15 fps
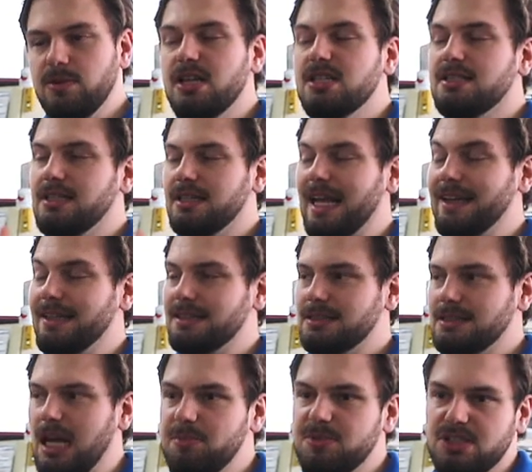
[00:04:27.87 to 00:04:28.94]
it's getting
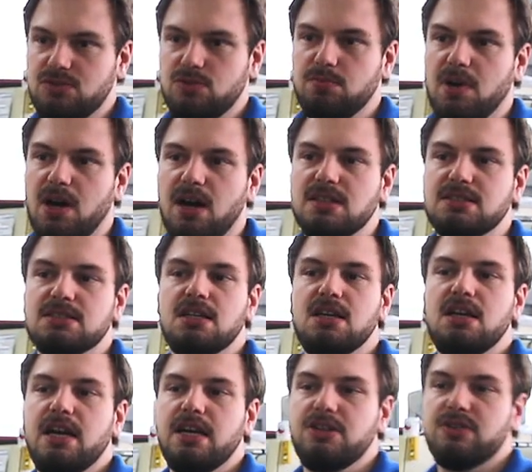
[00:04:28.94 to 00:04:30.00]
snapped into parts
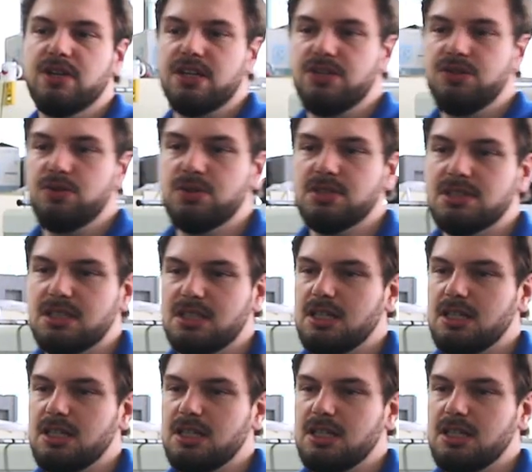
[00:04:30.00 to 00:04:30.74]
and you can use